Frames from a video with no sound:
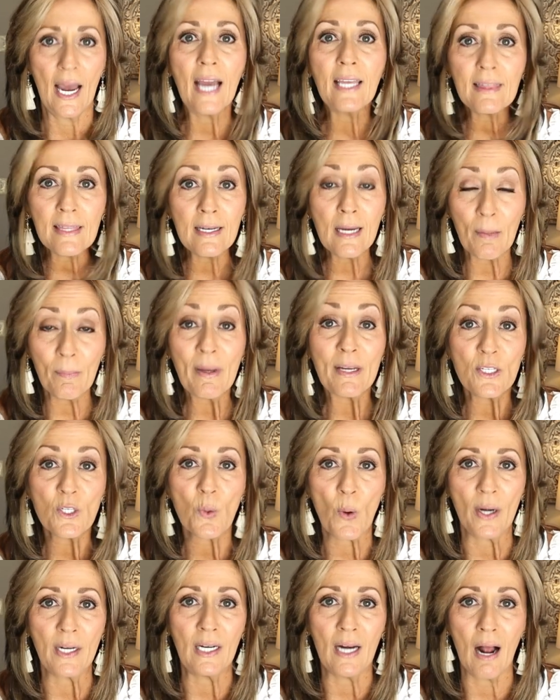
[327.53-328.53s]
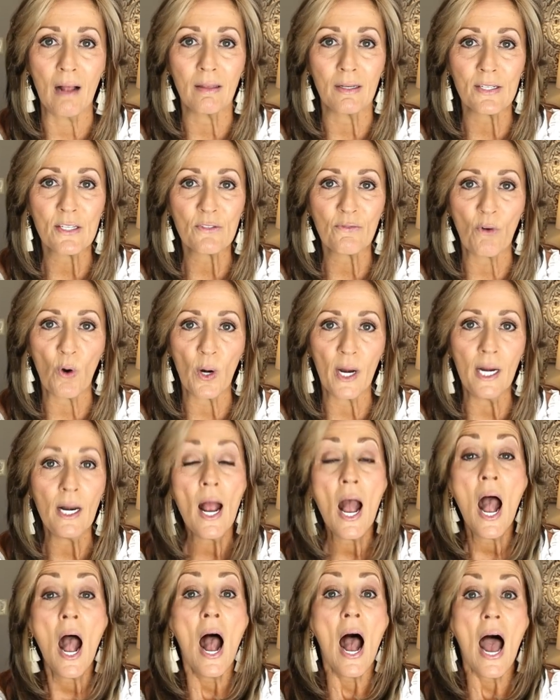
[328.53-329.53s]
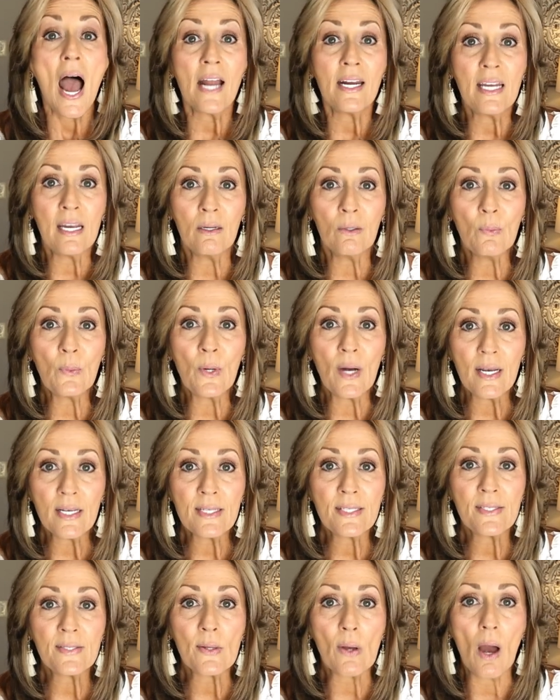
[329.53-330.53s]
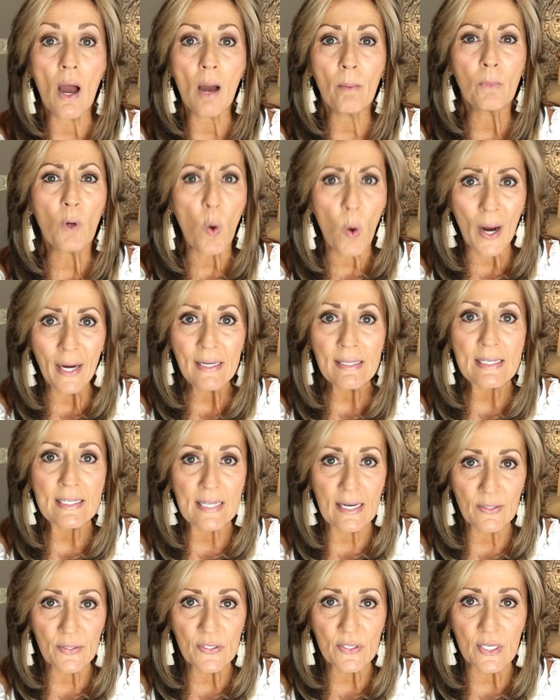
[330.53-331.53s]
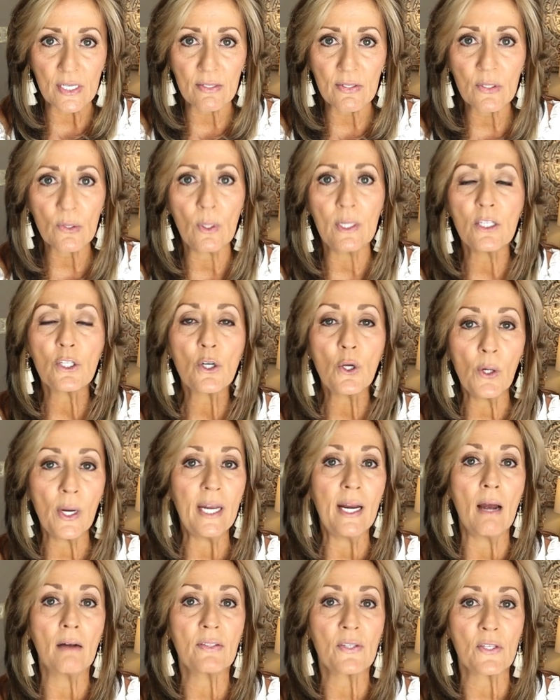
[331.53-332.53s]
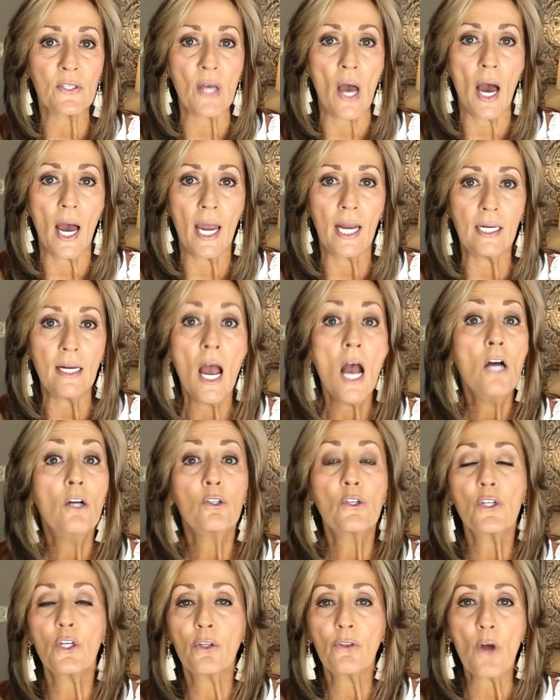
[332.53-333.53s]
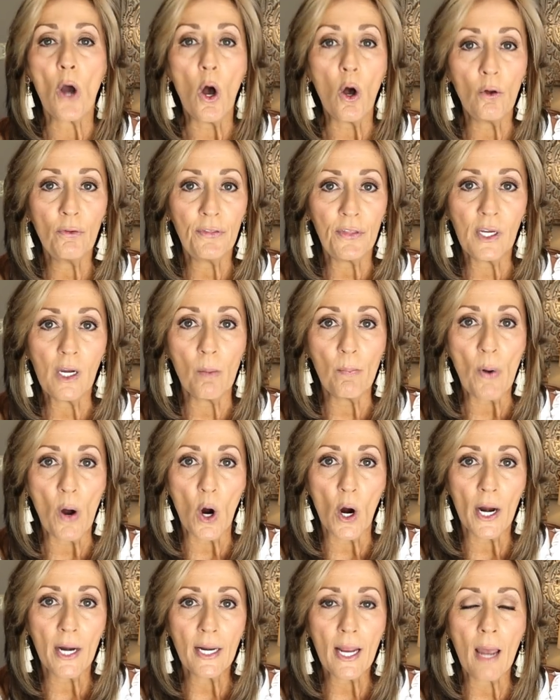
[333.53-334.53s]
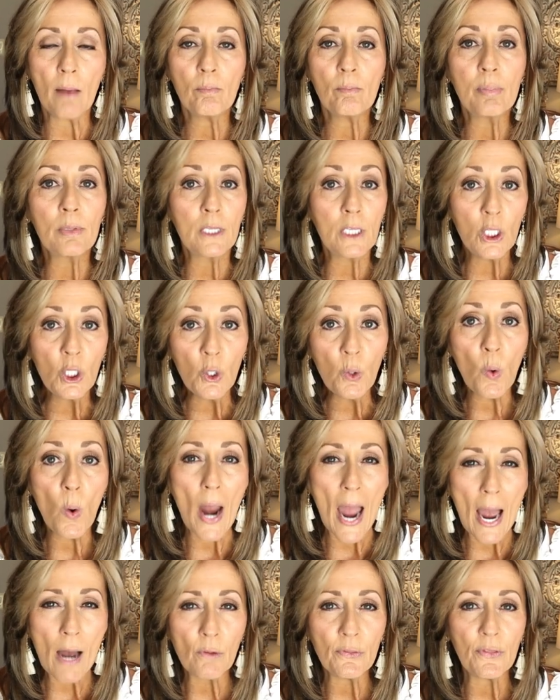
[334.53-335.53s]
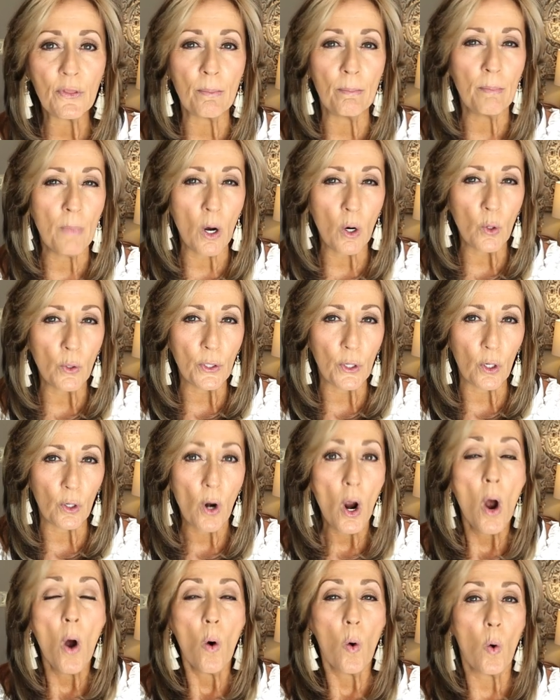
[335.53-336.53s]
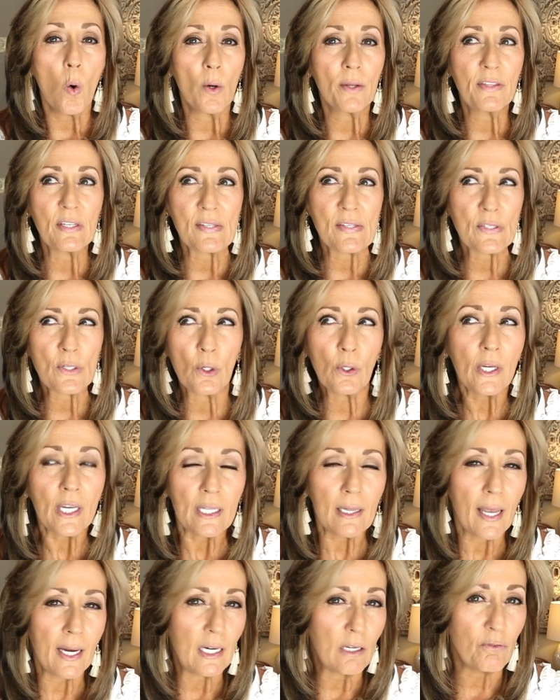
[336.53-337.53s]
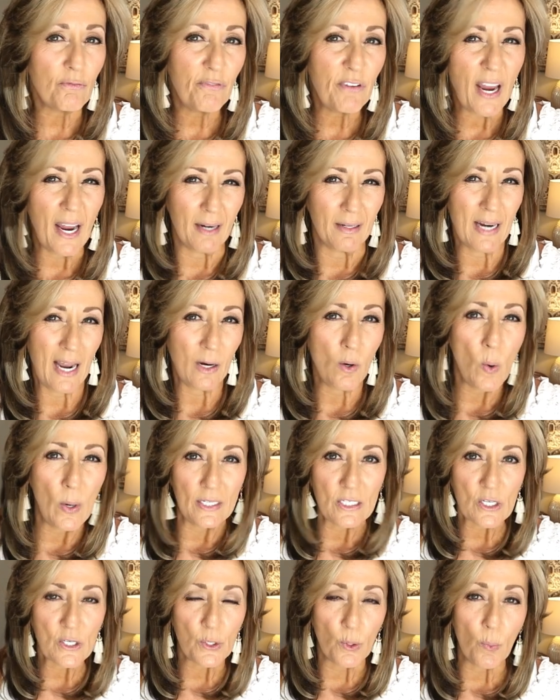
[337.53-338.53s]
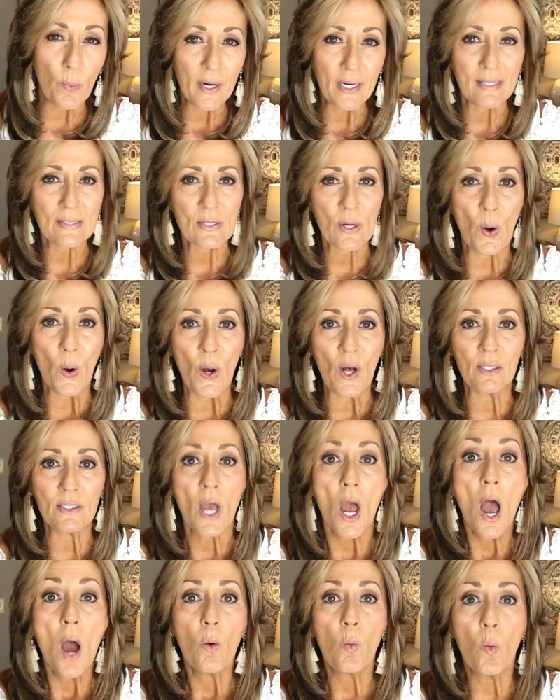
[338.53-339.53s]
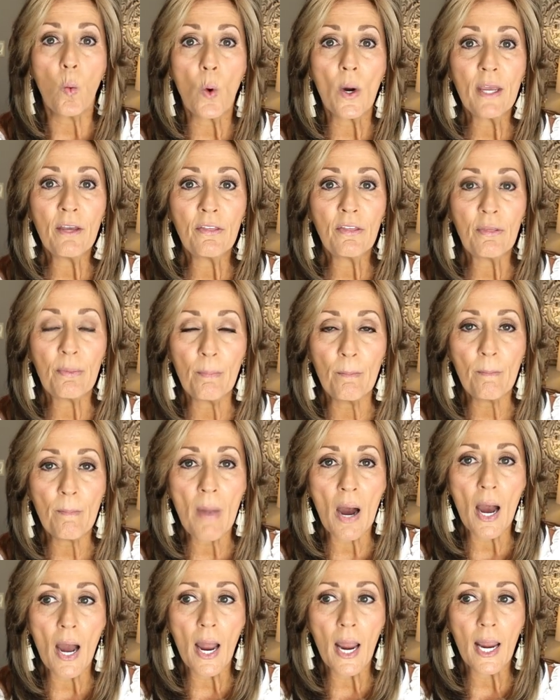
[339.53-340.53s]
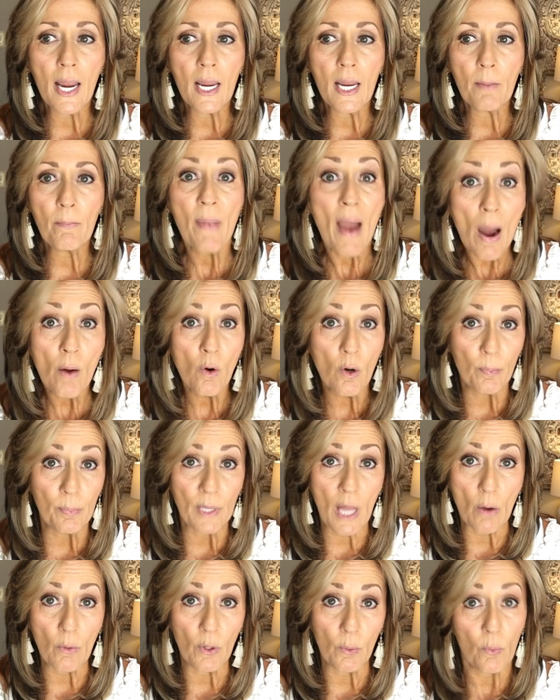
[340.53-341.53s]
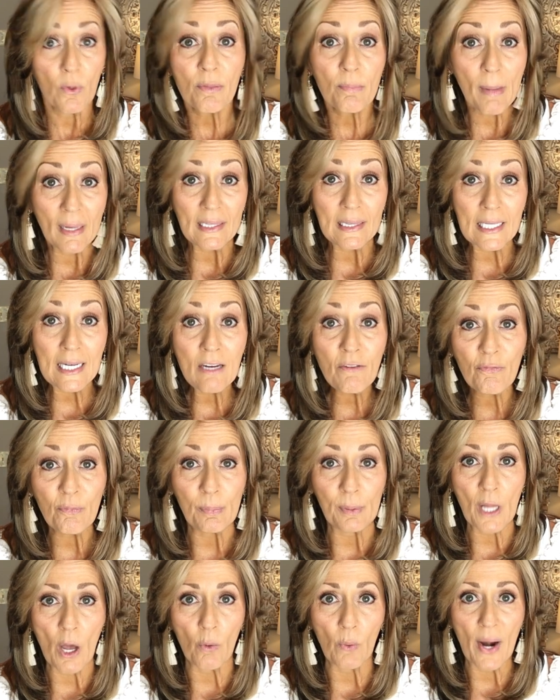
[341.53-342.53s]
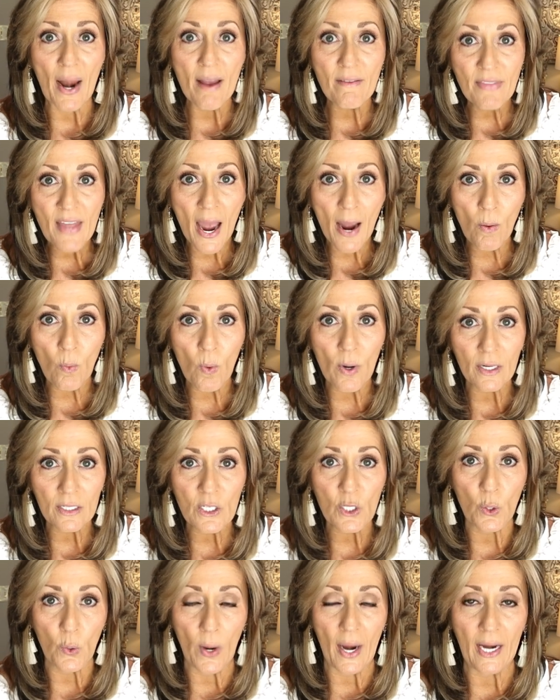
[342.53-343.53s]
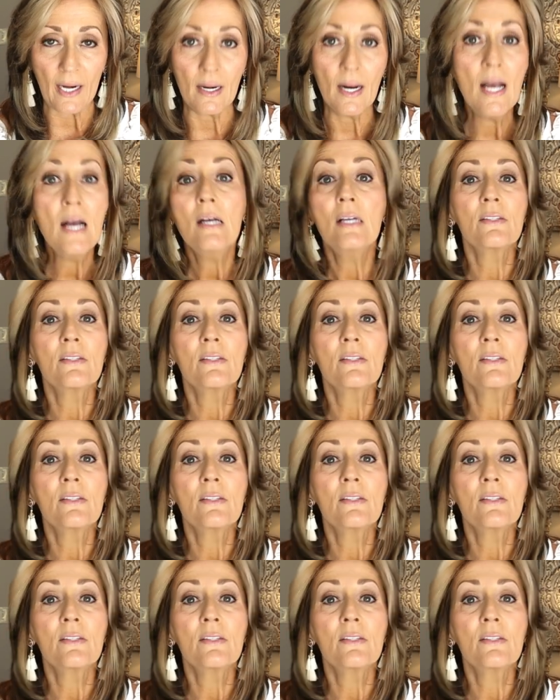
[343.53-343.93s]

I think I paid $20 for it. And it was quite dusty. So I took it outside, took the whole thing apart and blew out the motor or the circulating fan, not quite sure what it's called, with my power blower, with my leaf blower. And that worked great.